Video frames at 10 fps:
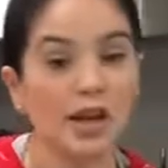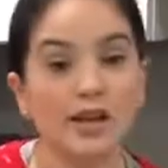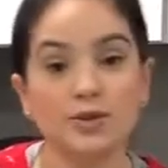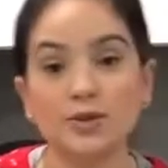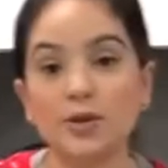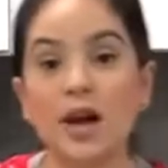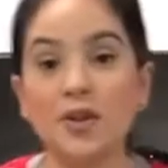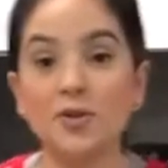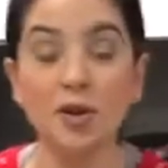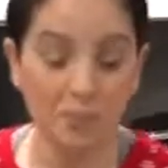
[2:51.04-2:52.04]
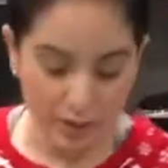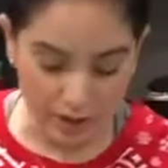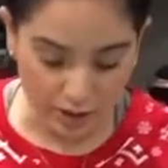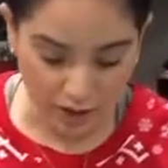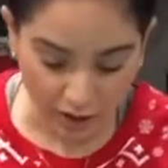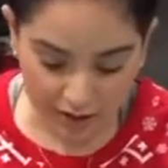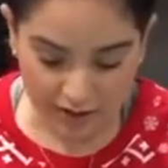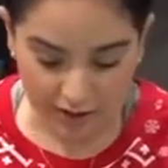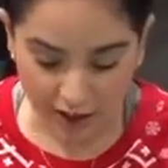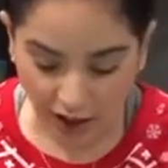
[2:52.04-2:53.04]
So the adobo and salt
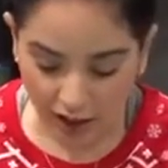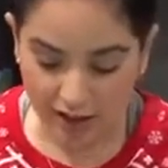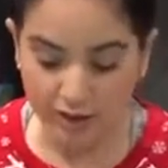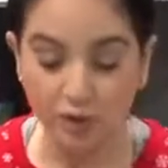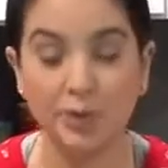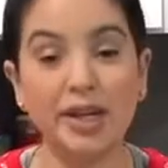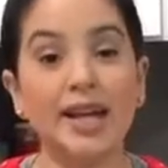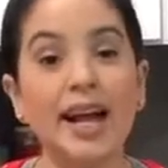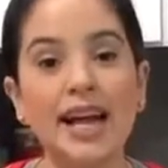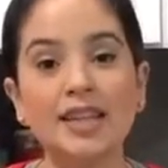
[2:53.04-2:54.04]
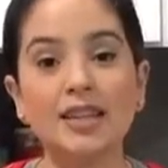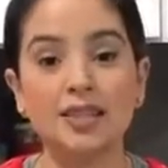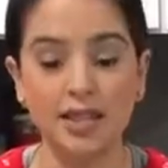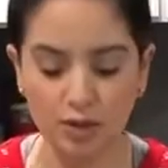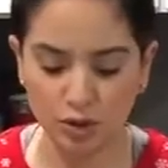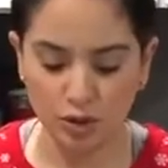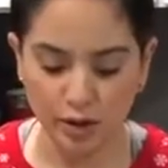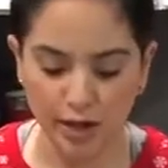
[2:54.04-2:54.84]
is on, so we're gonna add the sazon